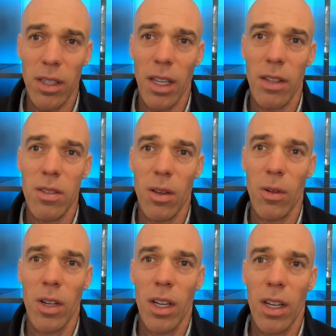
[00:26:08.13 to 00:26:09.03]
And
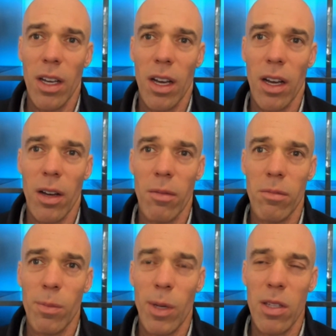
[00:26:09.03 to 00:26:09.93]
so,
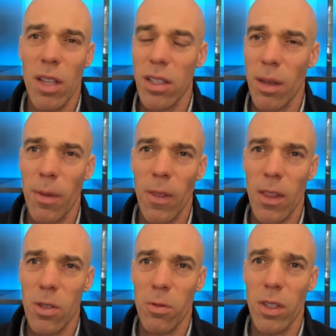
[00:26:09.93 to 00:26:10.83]
but it's not something
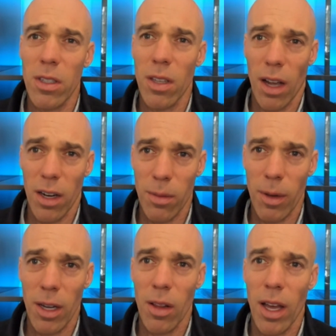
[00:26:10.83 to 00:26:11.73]
that's really talked
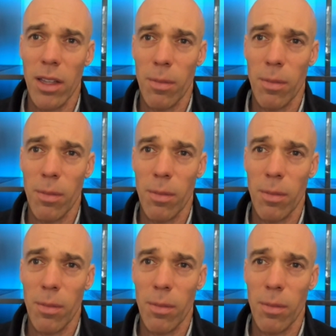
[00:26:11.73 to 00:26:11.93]
about a lot.